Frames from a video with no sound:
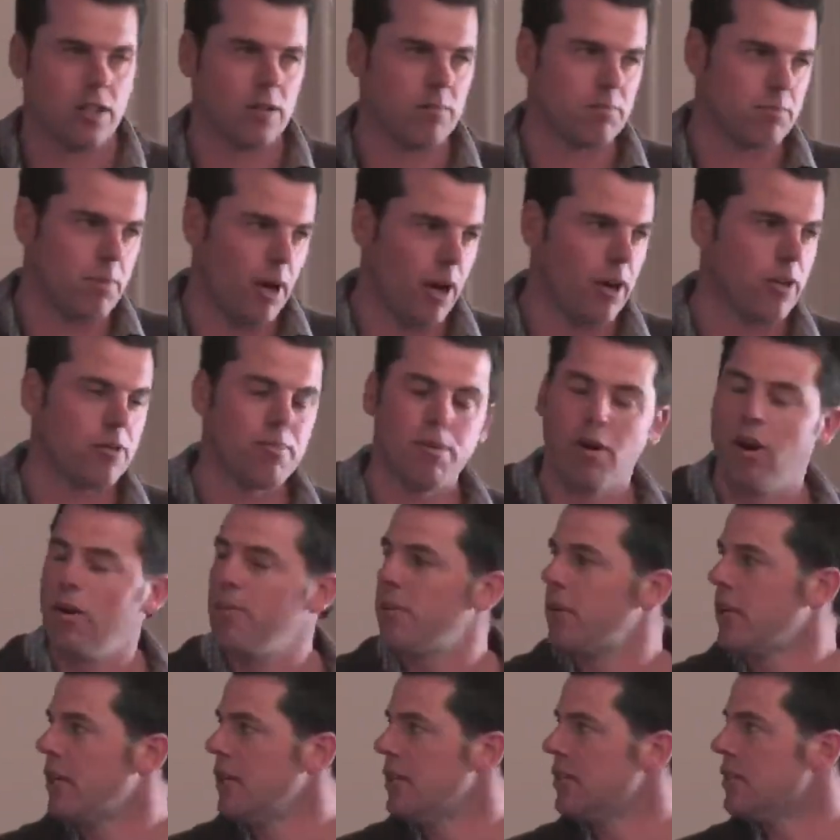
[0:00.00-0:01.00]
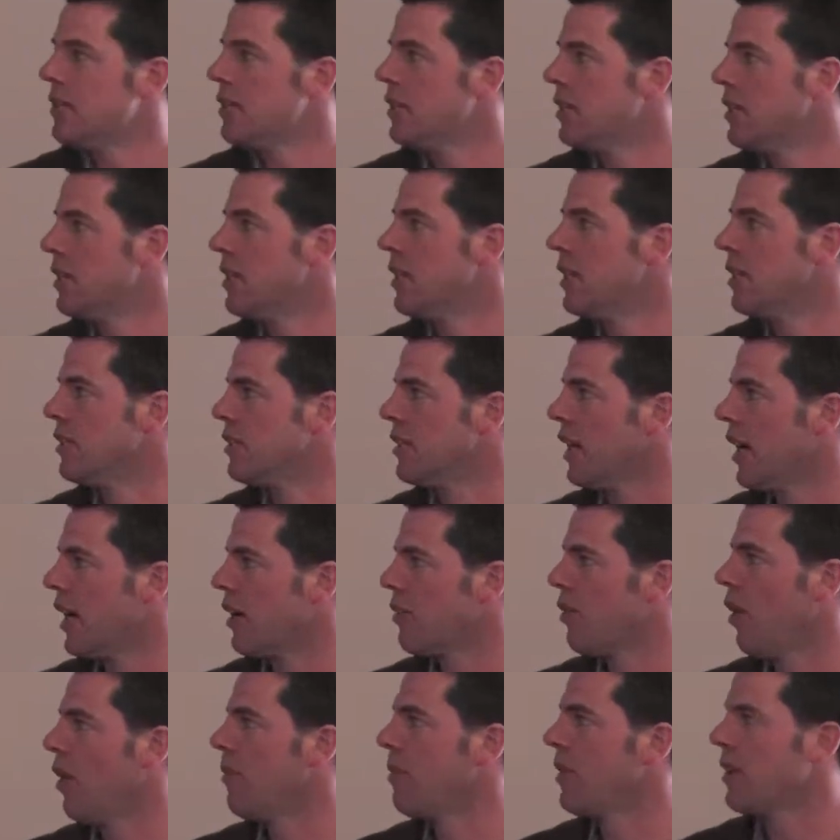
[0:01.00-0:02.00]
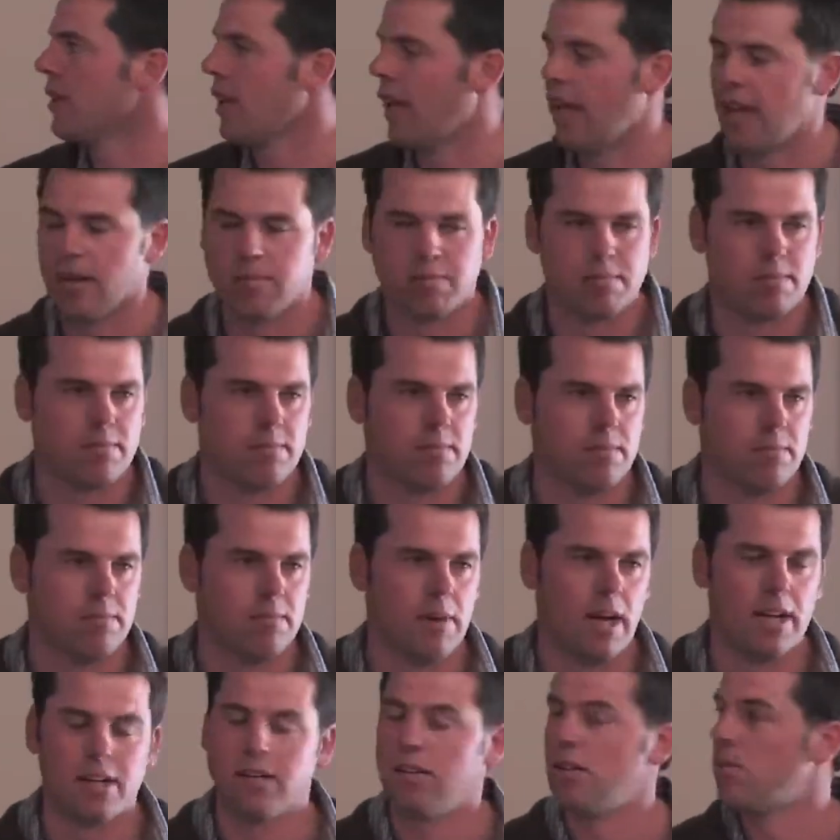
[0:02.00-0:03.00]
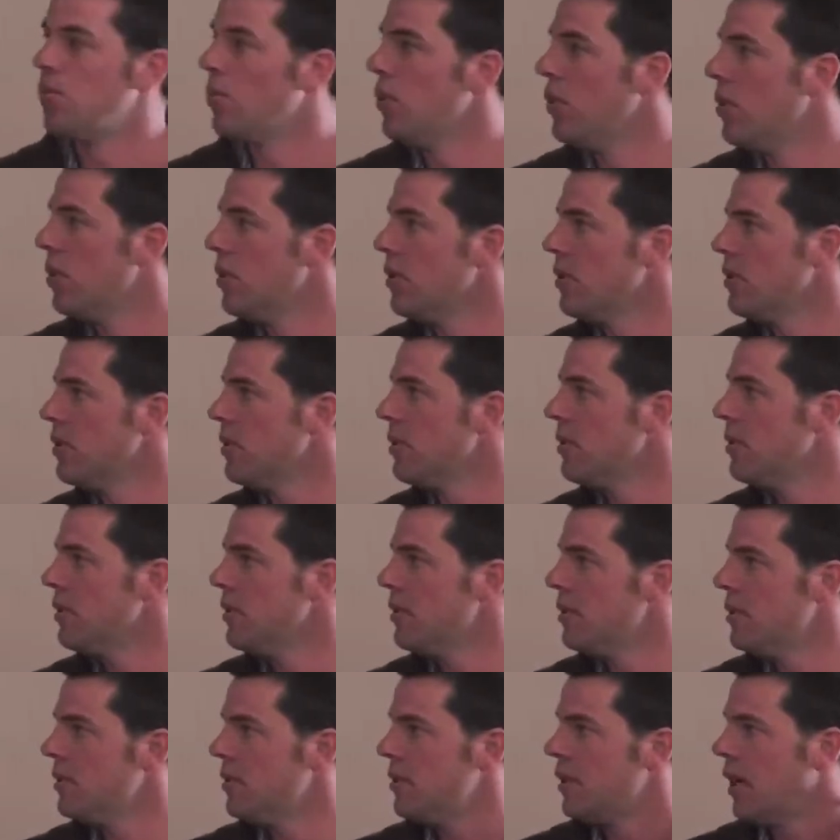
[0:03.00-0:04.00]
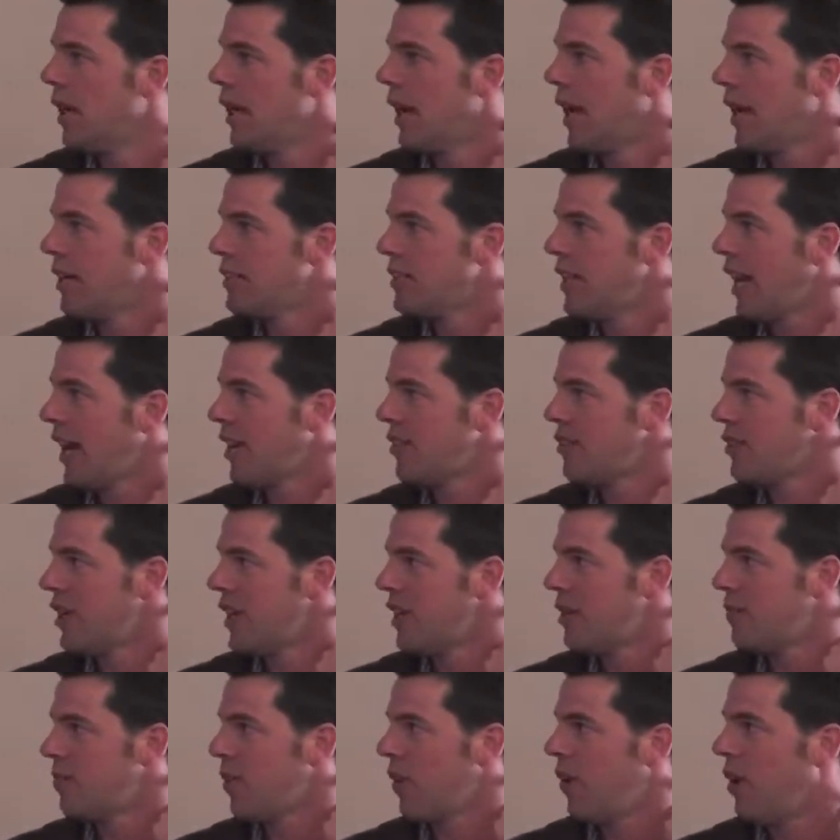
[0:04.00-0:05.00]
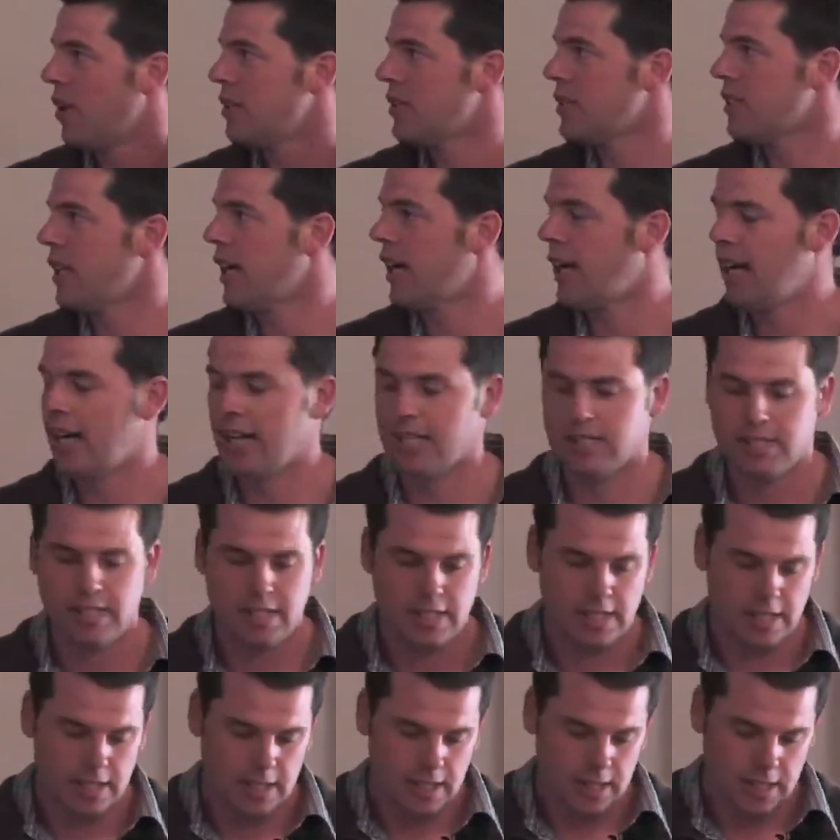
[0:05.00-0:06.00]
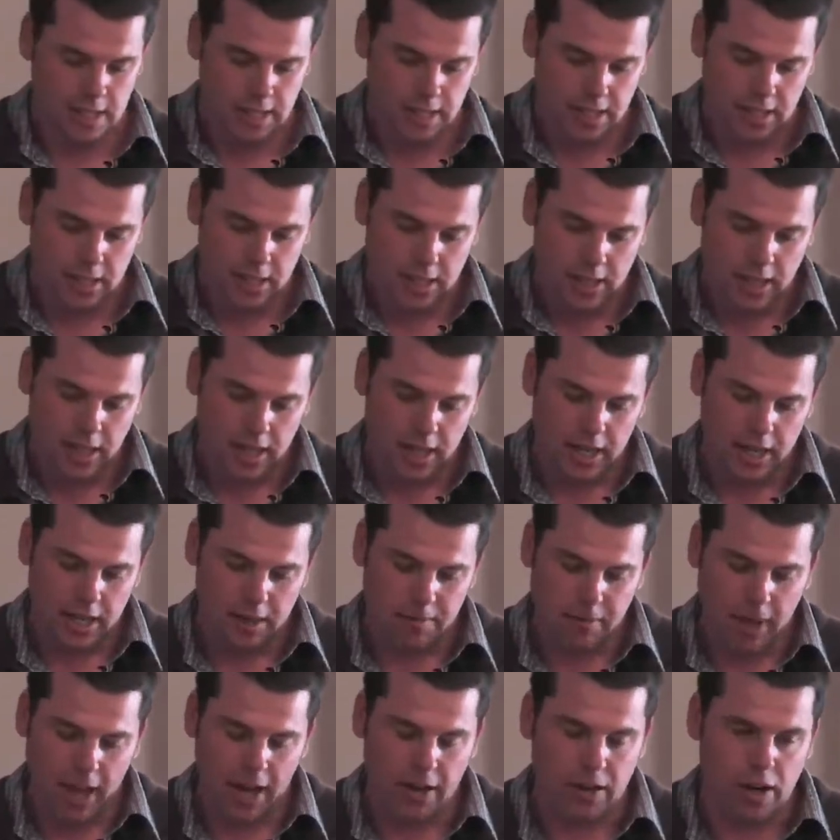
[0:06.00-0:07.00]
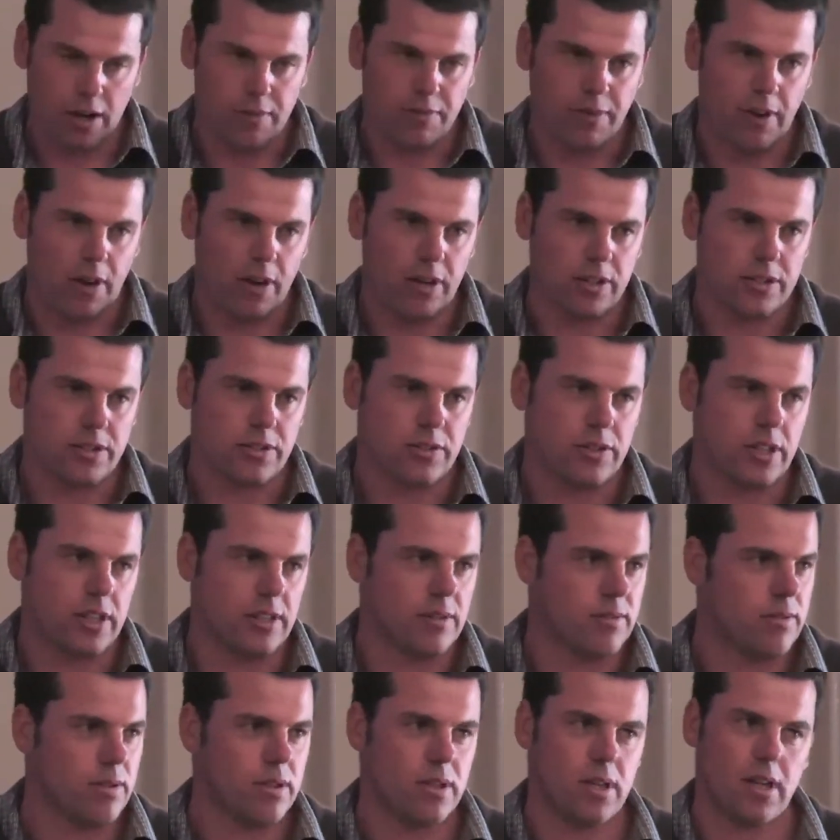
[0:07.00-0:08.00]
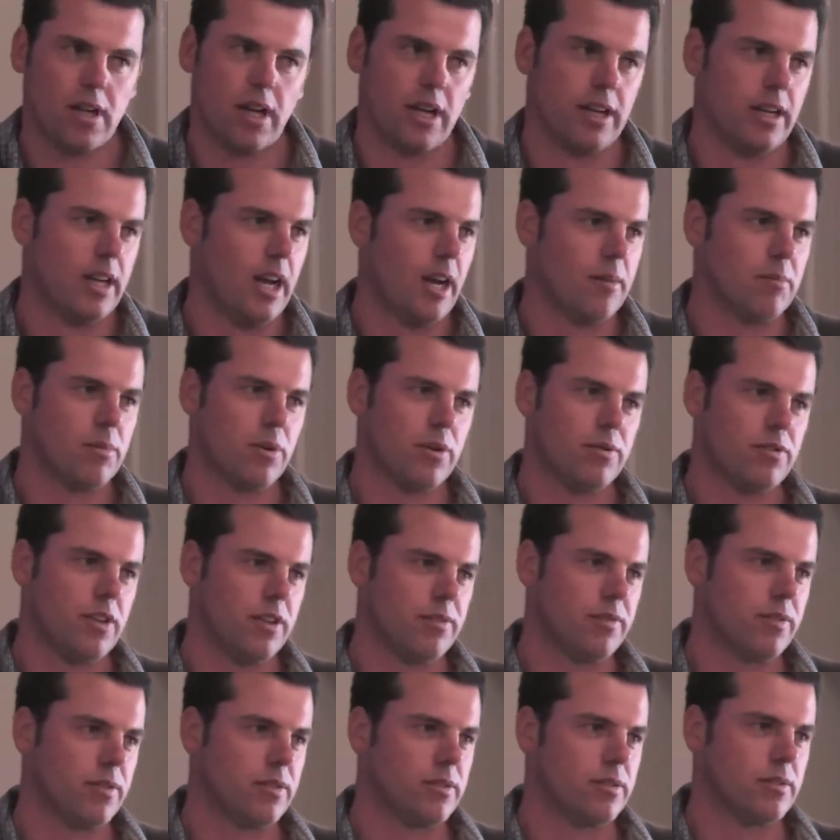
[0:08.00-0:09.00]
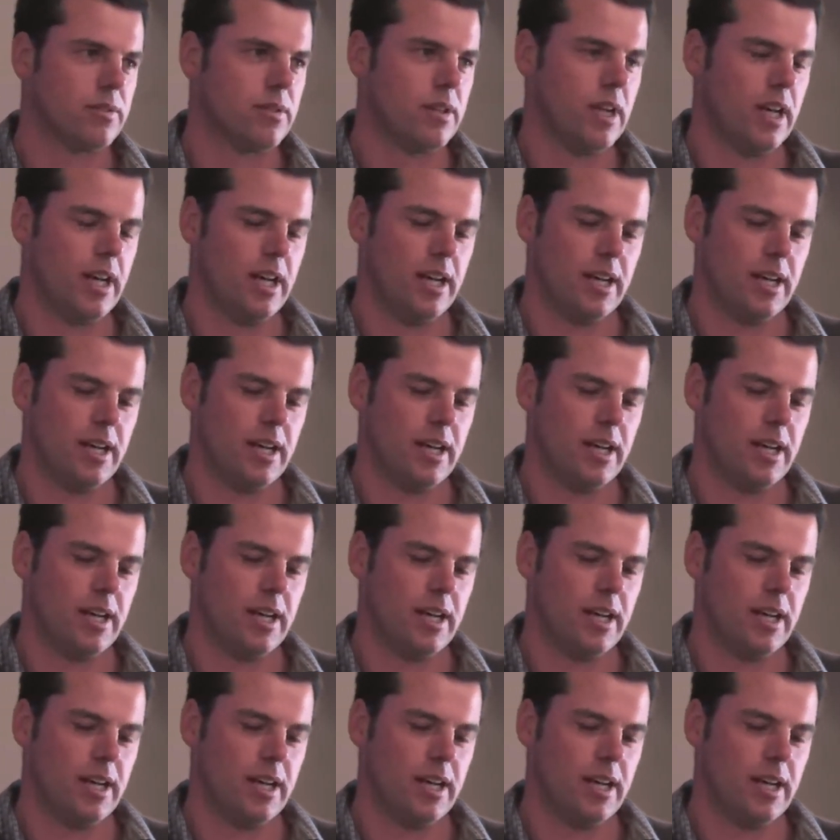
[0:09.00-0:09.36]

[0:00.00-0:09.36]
on both properties is cropping land, mutton and wool. And our secondary enterprises are agroforestry, a number of different